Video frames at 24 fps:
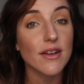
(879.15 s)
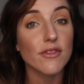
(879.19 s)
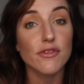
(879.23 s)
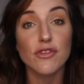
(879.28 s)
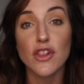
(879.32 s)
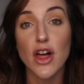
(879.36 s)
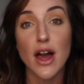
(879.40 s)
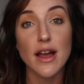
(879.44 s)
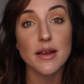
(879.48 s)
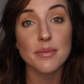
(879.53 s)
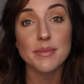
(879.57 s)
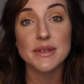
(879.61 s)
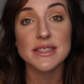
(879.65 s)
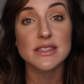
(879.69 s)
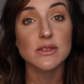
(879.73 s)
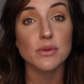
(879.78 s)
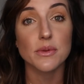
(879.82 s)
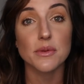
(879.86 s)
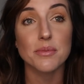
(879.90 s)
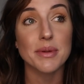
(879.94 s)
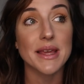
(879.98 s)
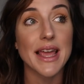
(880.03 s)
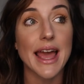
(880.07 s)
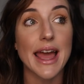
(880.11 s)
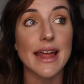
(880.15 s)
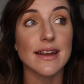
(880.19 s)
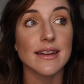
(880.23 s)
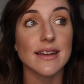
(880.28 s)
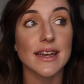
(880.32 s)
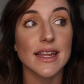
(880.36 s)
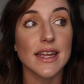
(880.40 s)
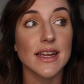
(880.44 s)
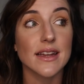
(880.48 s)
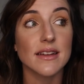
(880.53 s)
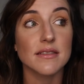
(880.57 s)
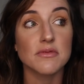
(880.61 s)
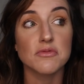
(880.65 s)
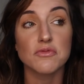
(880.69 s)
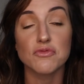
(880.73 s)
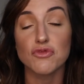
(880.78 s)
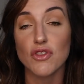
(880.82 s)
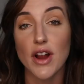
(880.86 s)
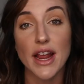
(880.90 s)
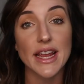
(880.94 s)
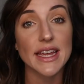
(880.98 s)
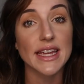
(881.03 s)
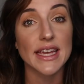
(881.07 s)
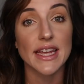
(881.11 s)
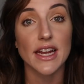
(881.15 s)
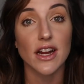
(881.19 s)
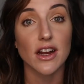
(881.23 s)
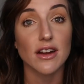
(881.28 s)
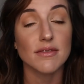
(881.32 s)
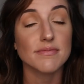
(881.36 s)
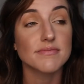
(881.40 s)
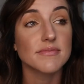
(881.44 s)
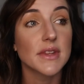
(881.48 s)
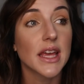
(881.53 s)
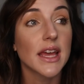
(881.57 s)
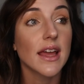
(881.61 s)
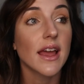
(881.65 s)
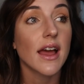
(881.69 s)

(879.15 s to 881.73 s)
Vlogmas would be ending right here.